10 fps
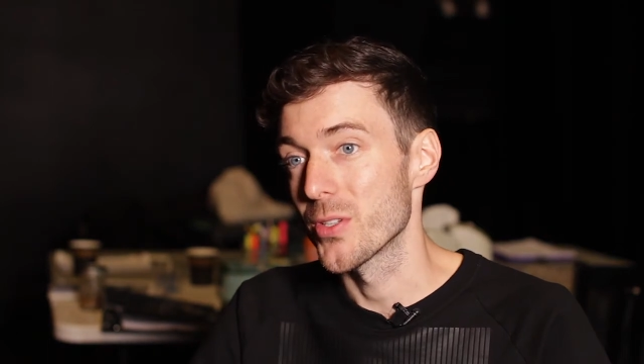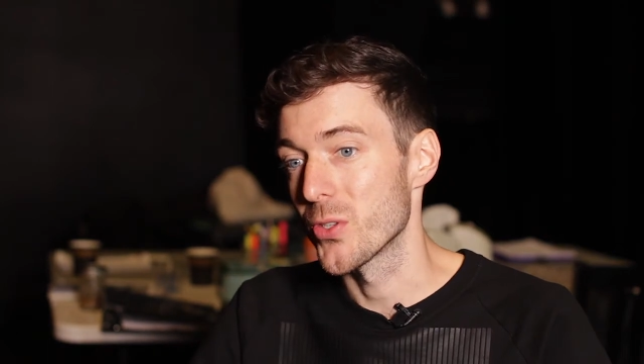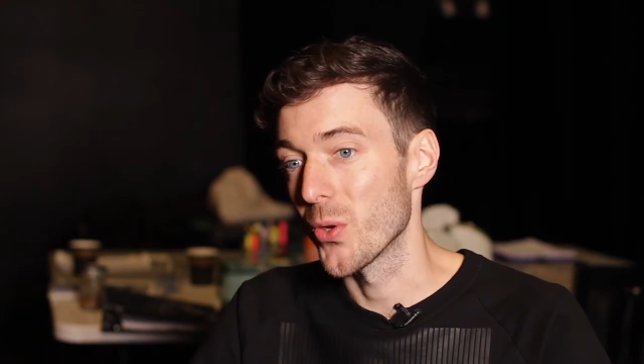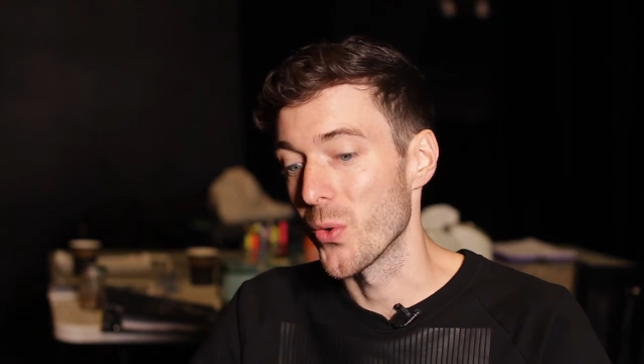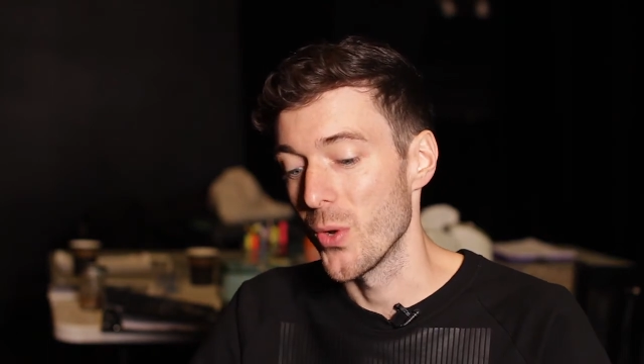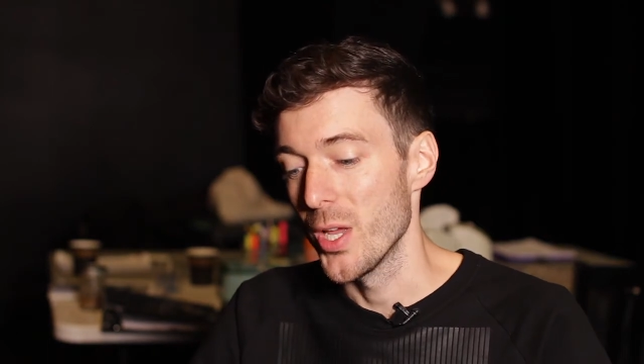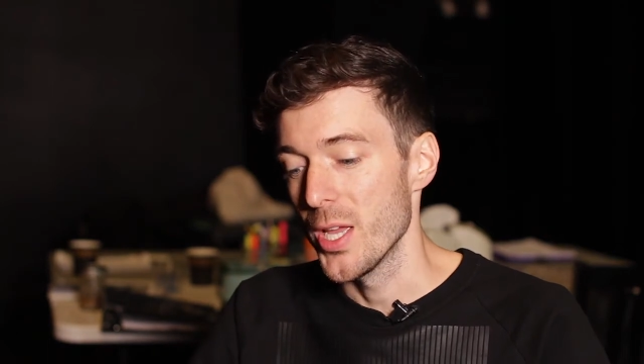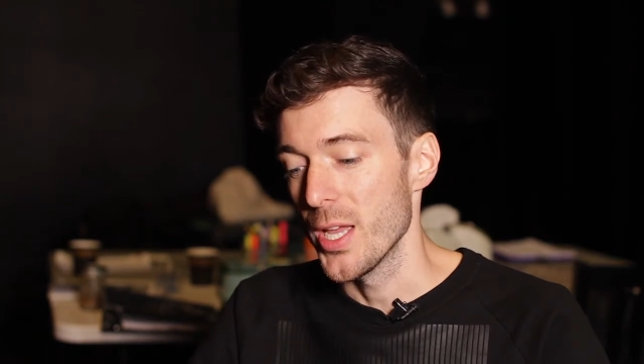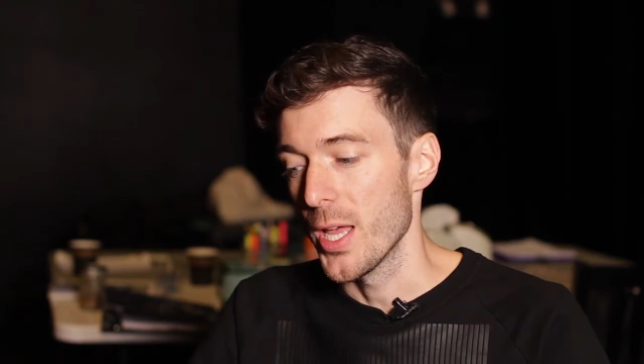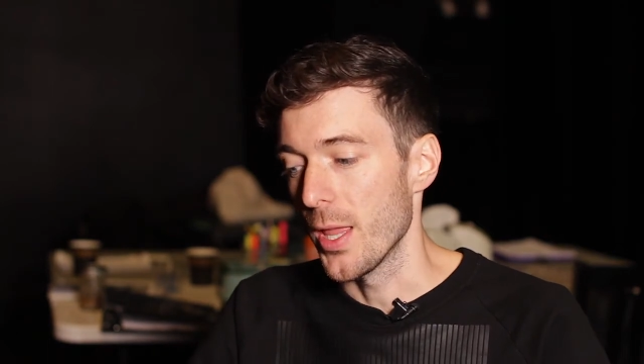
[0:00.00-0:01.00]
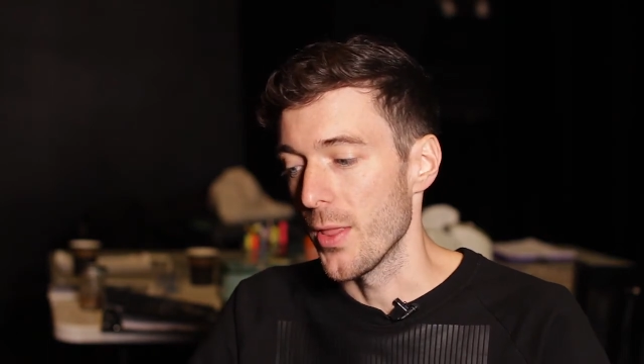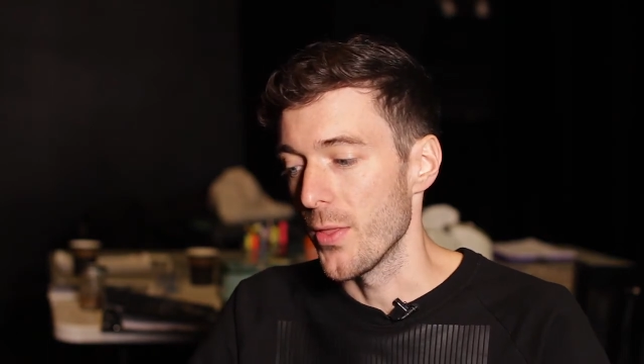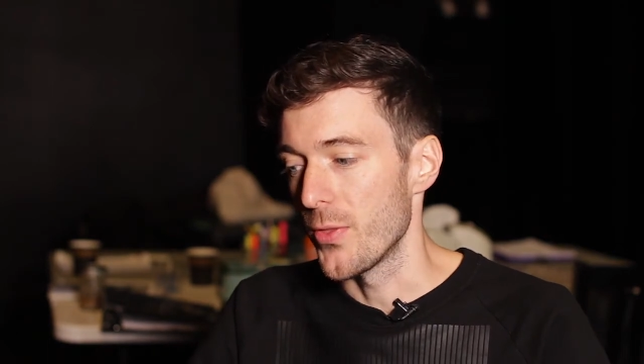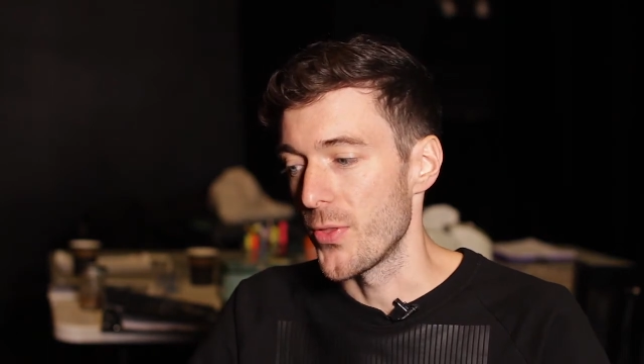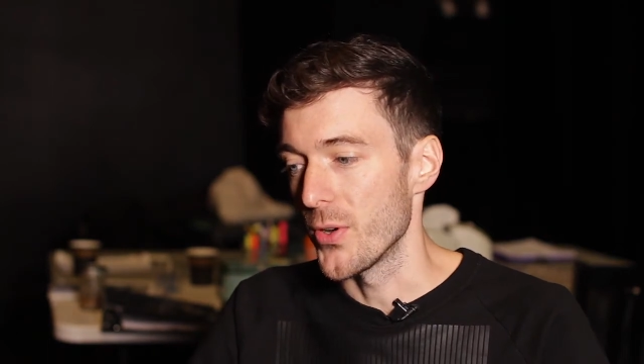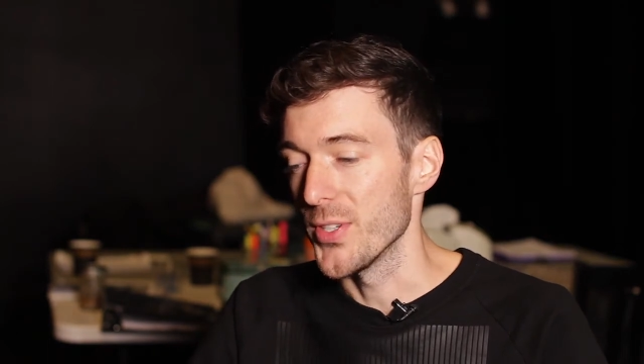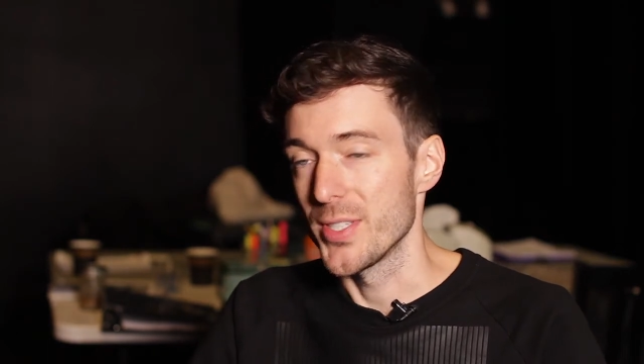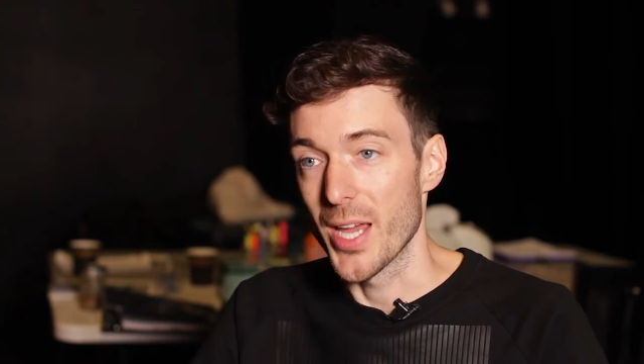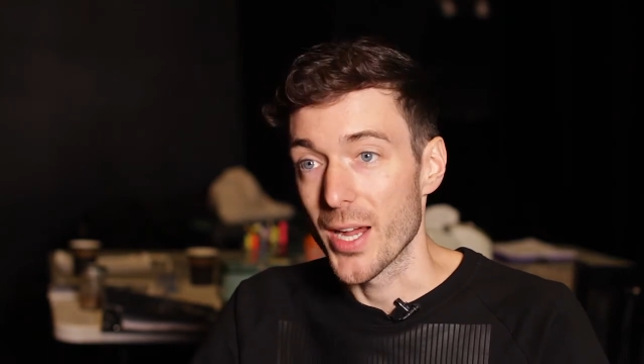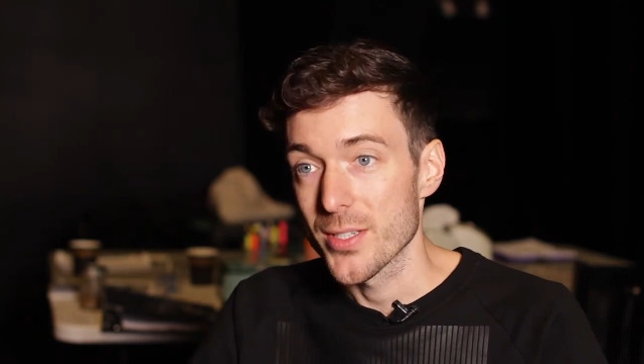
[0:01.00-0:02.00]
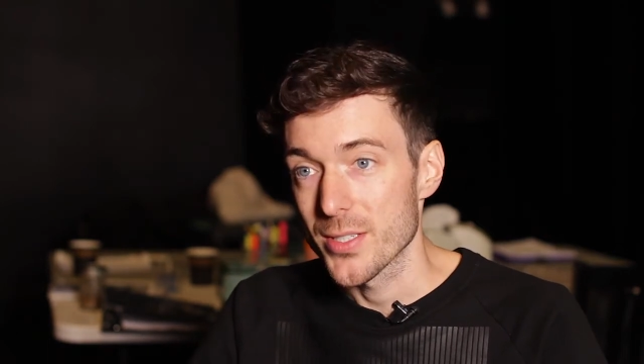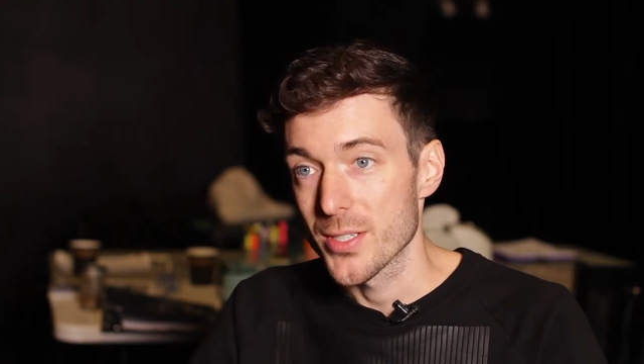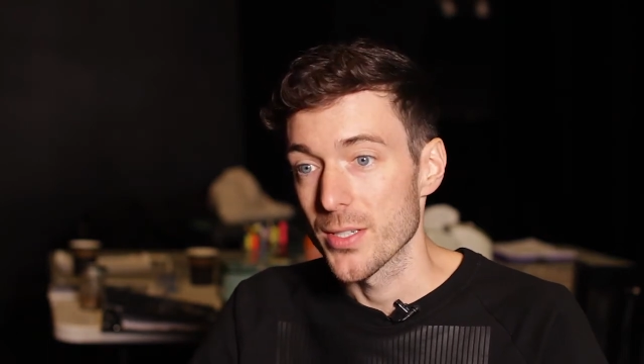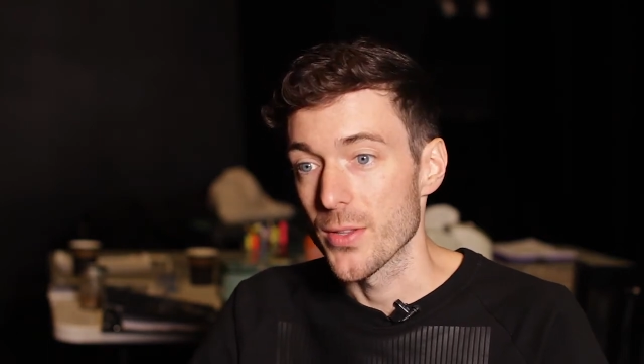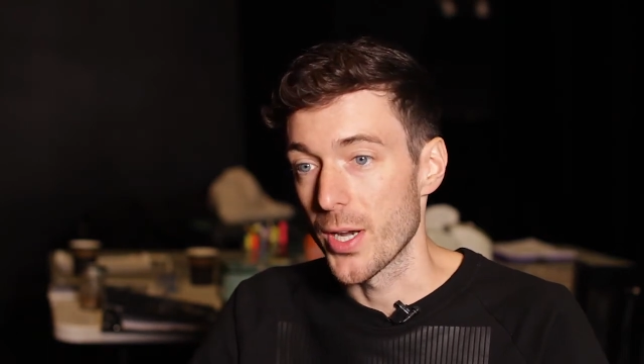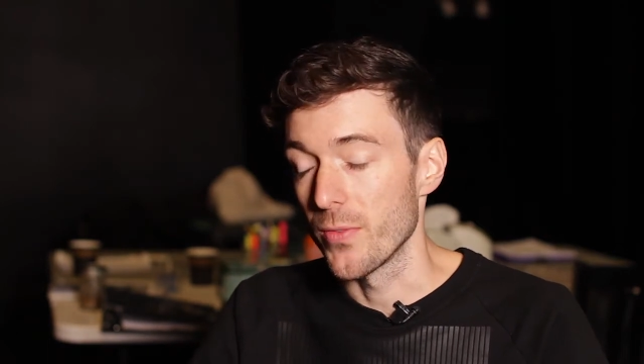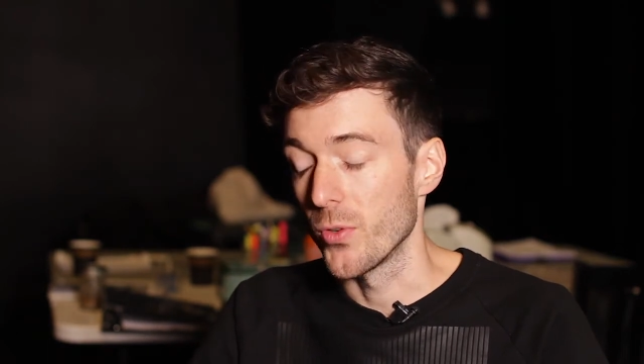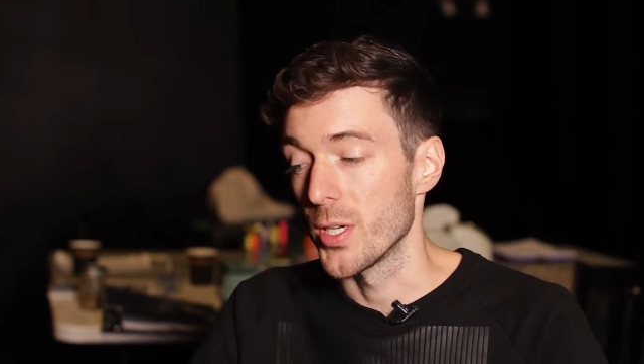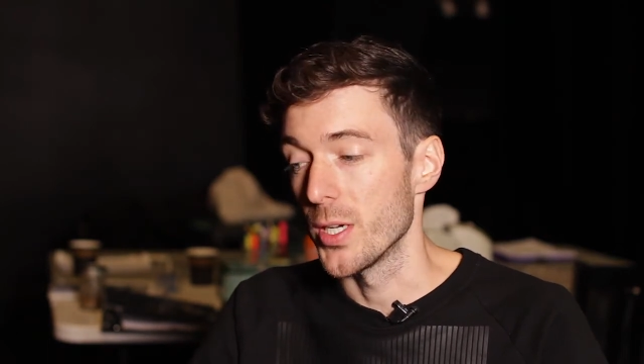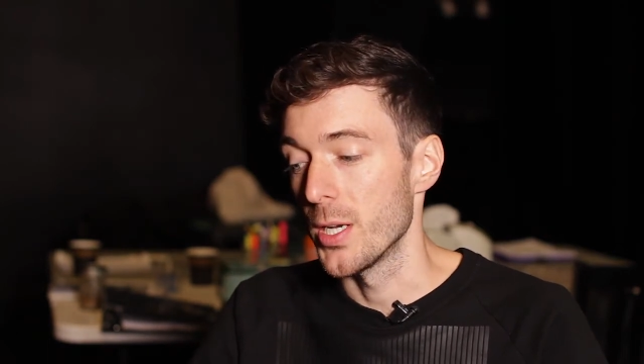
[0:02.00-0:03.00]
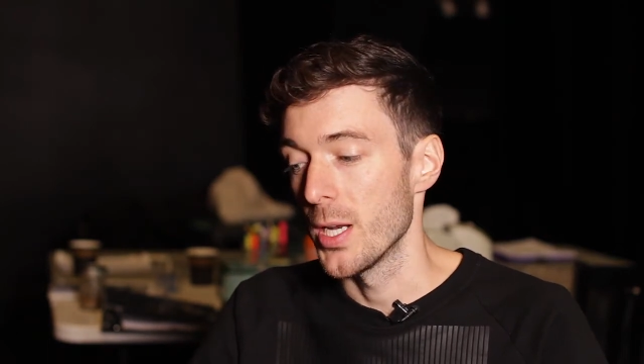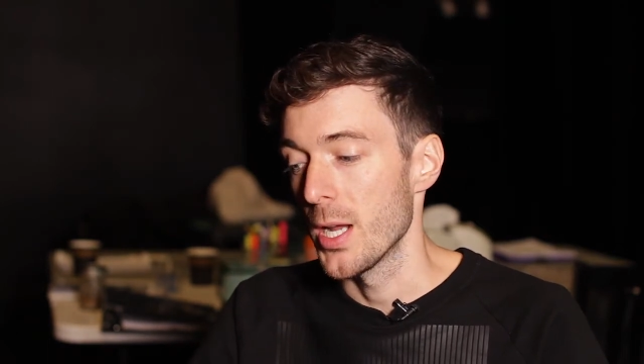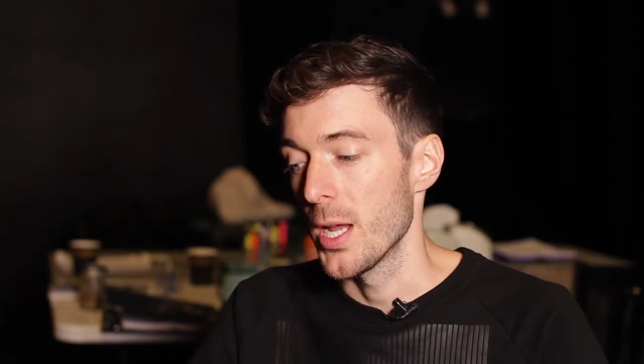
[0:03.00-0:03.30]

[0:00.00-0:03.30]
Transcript: So there is a text that I've written,